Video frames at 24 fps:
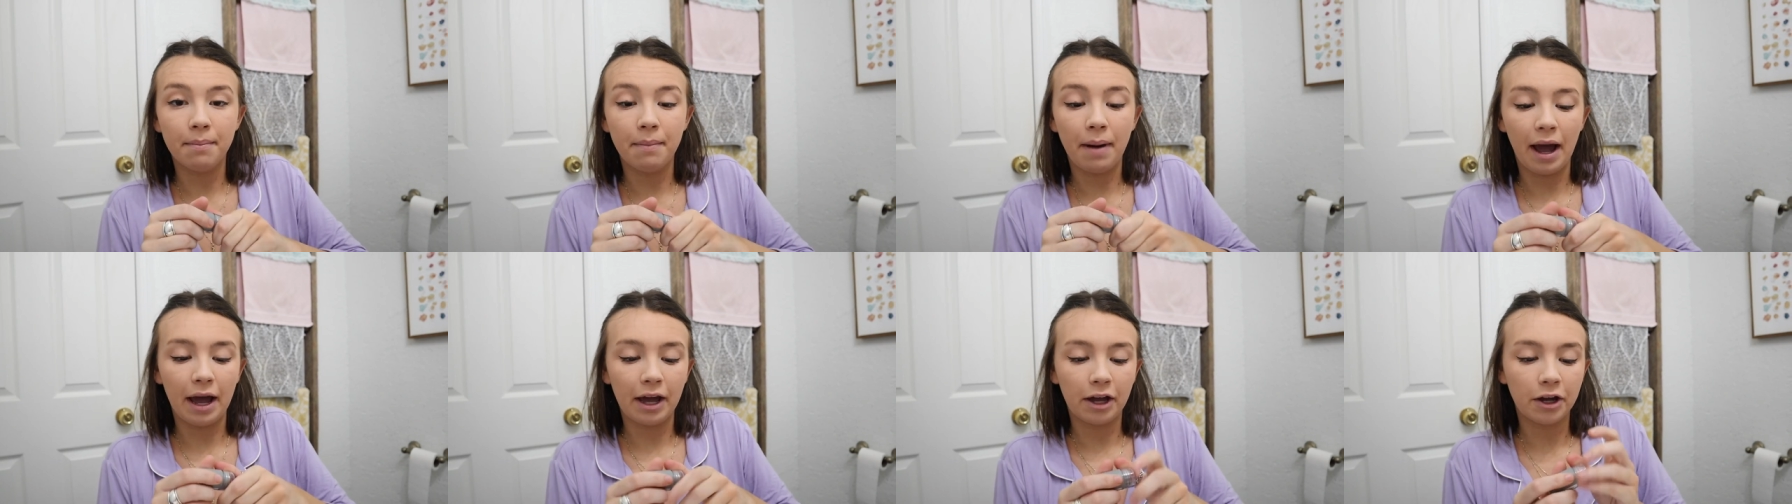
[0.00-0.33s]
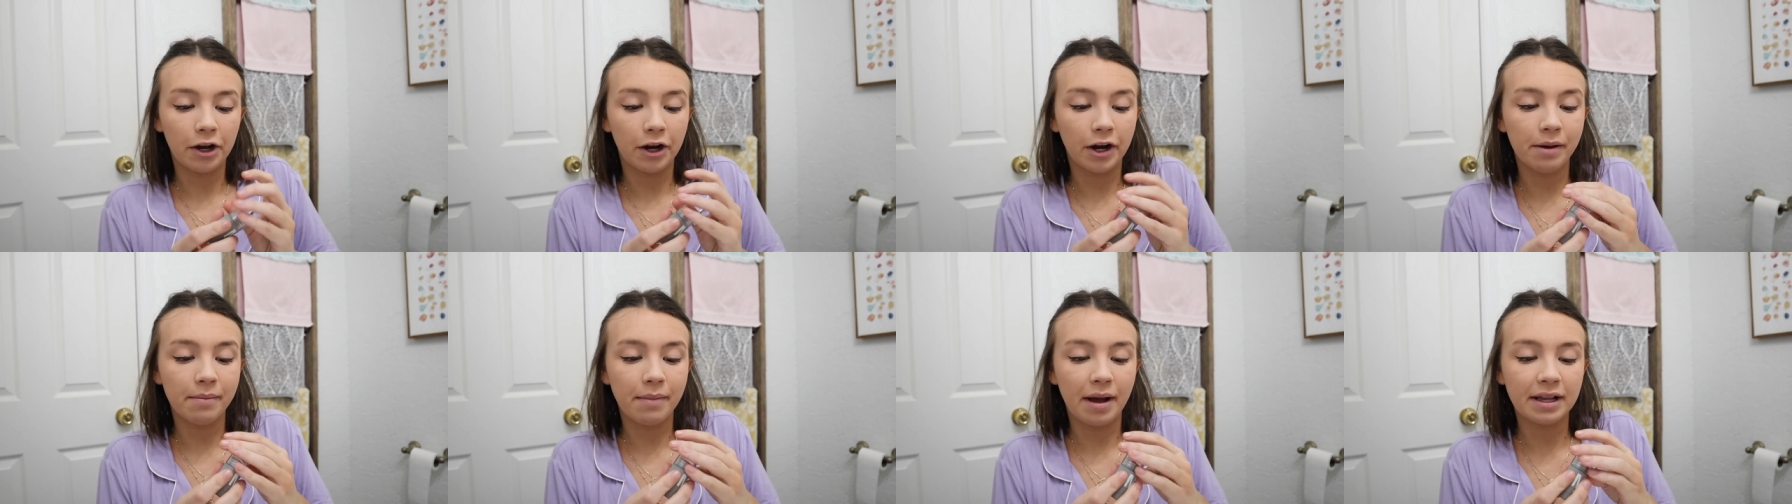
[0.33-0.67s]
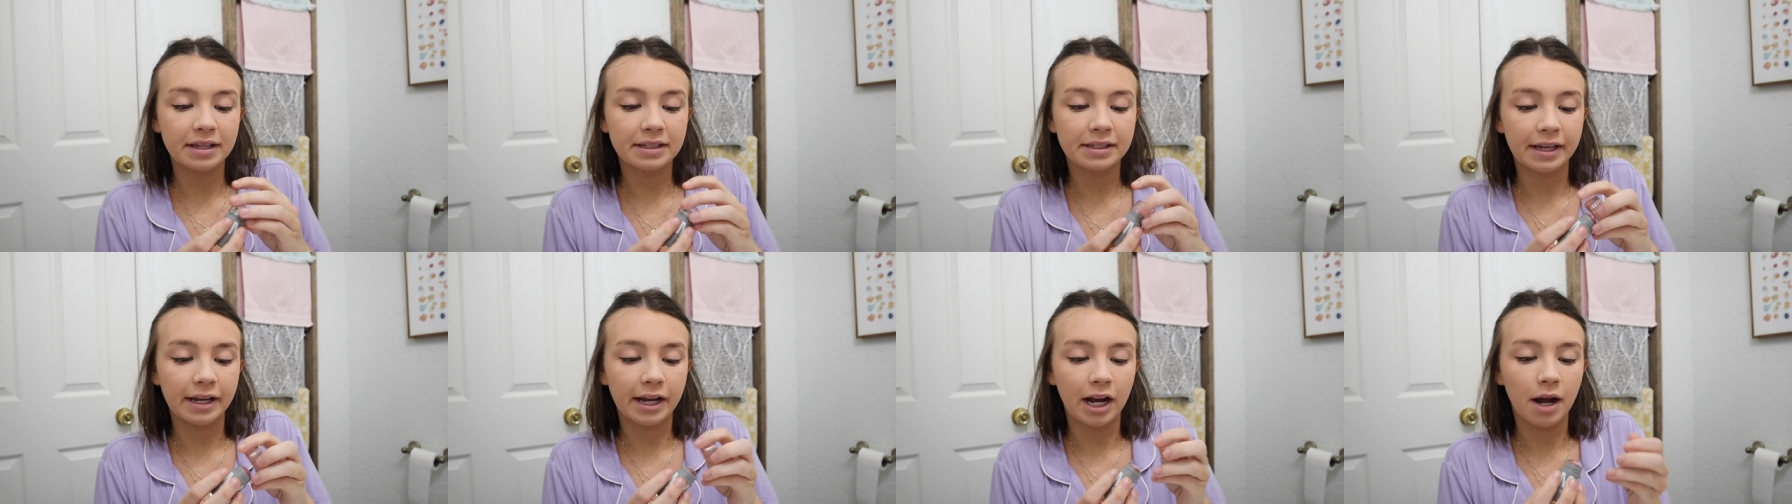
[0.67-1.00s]
my current
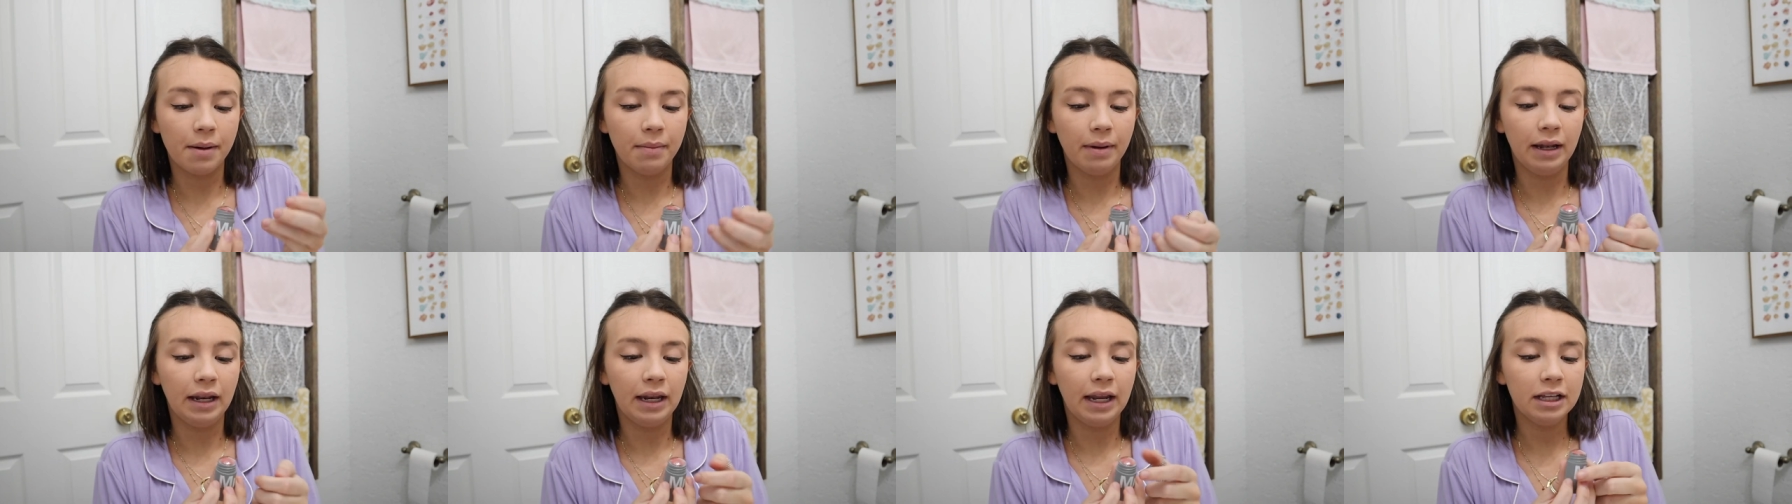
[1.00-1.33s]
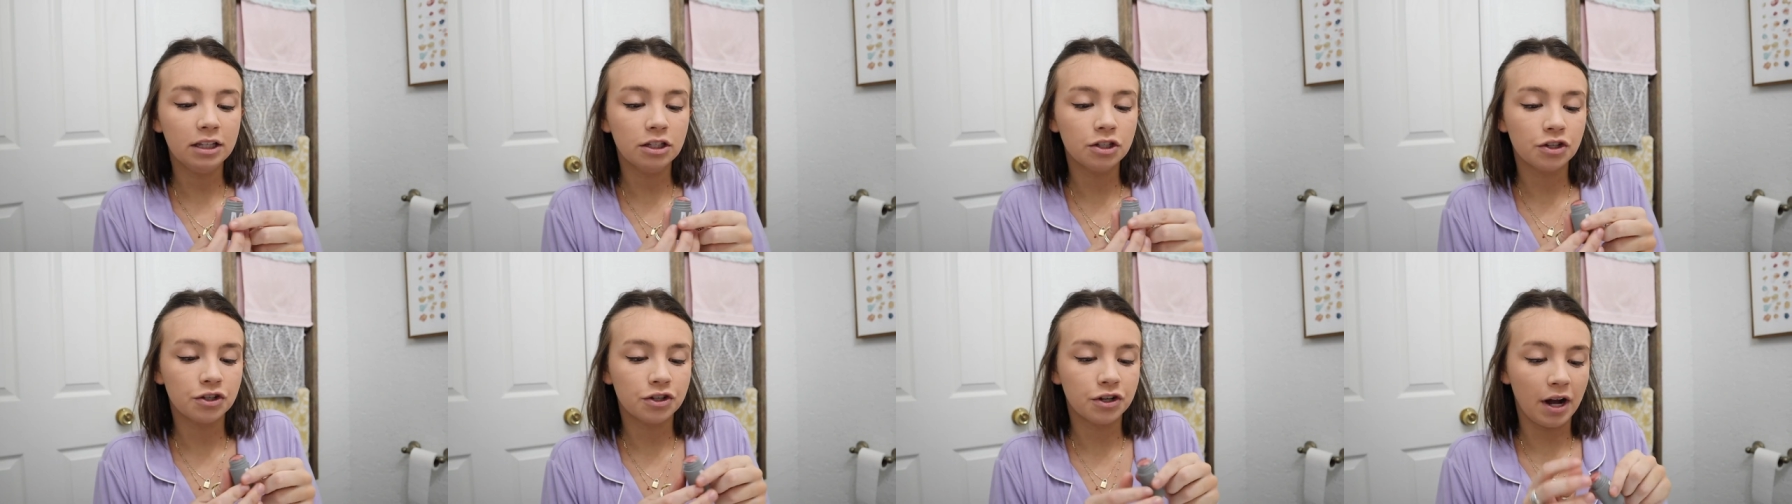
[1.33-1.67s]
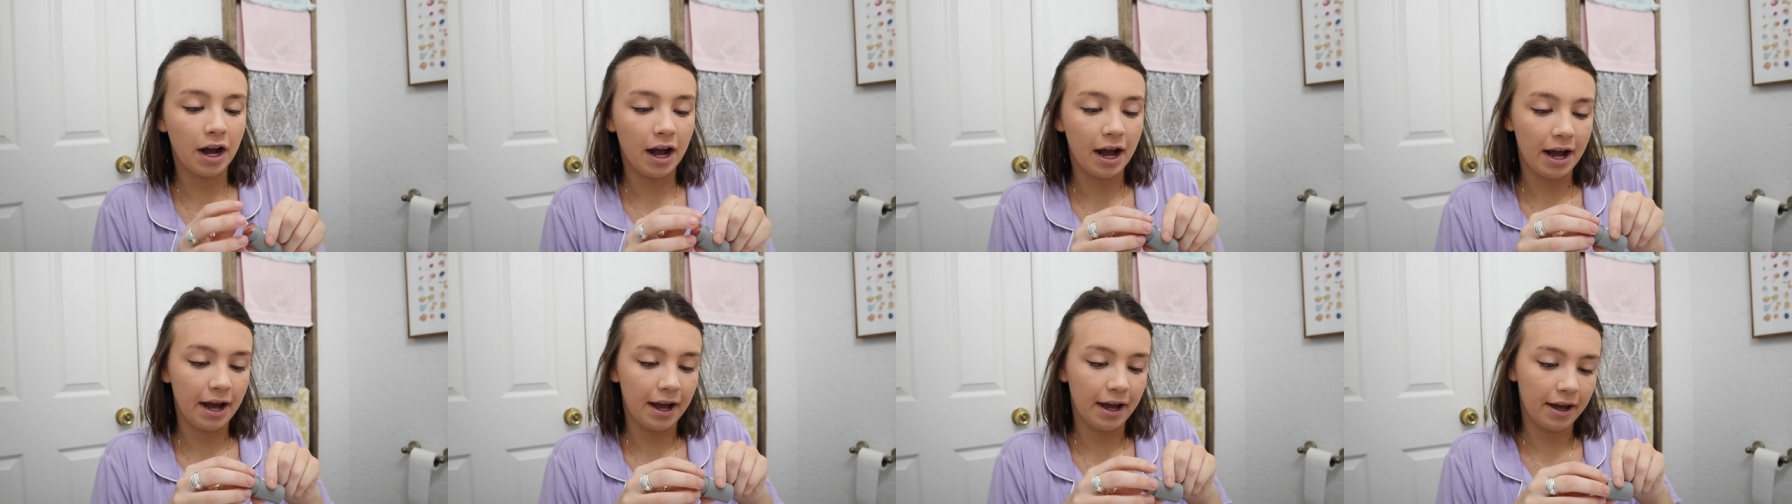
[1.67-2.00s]
mascara, but let's
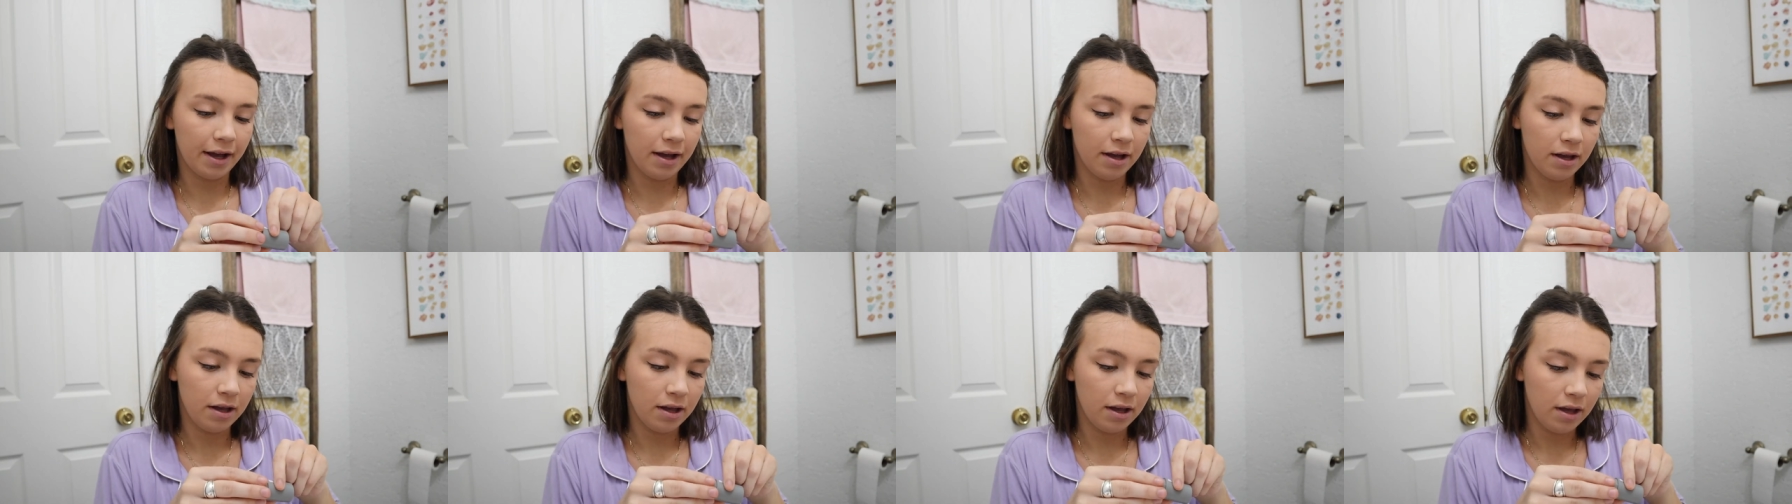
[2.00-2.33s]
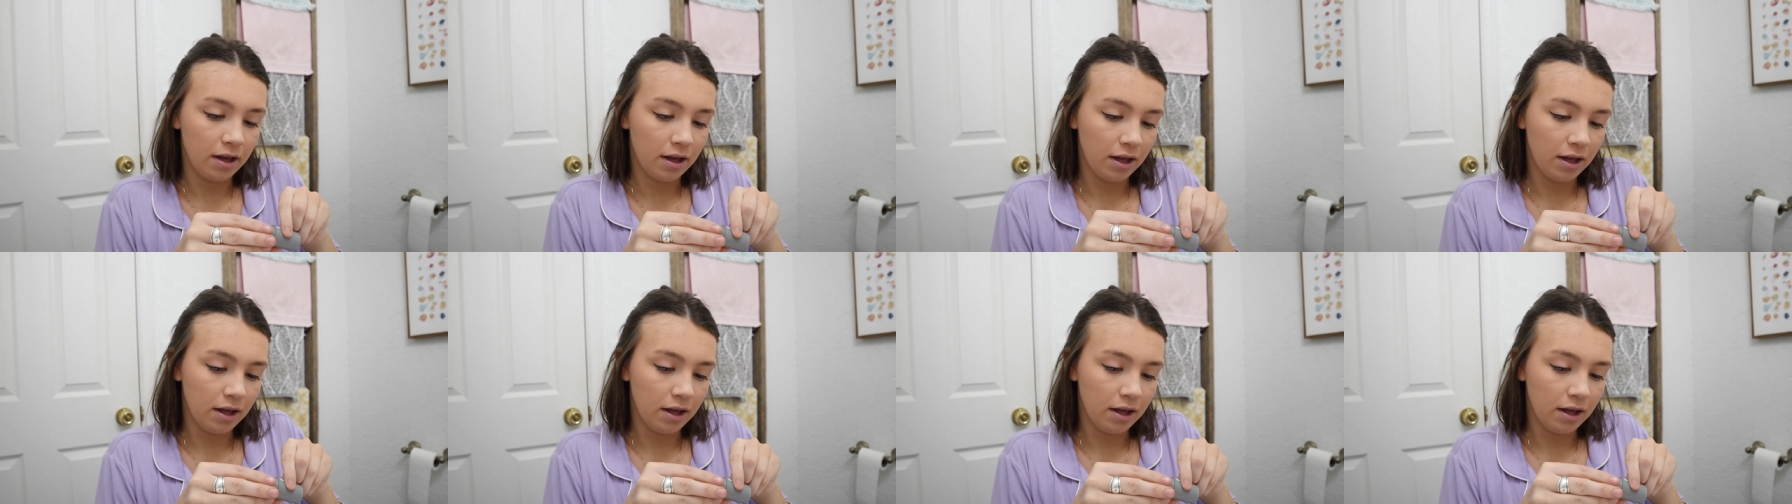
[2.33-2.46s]
try